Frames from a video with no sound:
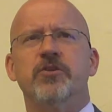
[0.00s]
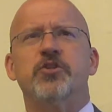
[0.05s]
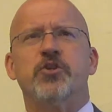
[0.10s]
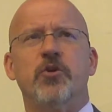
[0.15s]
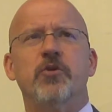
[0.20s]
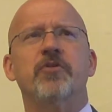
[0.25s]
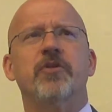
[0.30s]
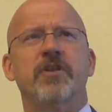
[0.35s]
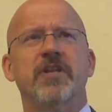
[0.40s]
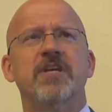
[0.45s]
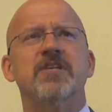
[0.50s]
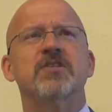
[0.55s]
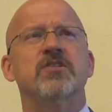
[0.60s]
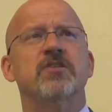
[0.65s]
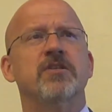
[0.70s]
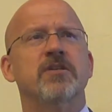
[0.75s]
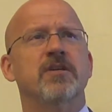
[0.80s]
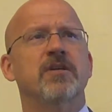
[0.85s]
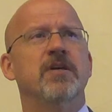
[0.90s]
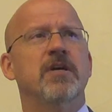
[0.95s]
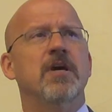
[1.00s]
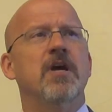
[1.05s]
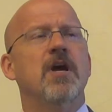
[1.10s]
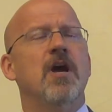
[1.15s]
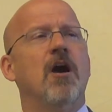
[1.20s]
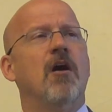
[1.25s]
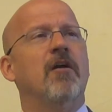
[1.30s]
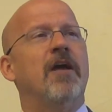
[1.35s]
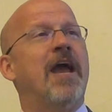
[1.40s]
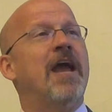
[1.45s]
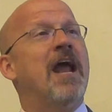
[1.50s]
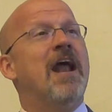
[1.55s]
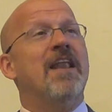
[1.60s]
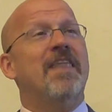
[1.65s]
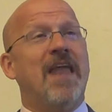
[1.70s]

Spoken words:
The truth in this? Okay,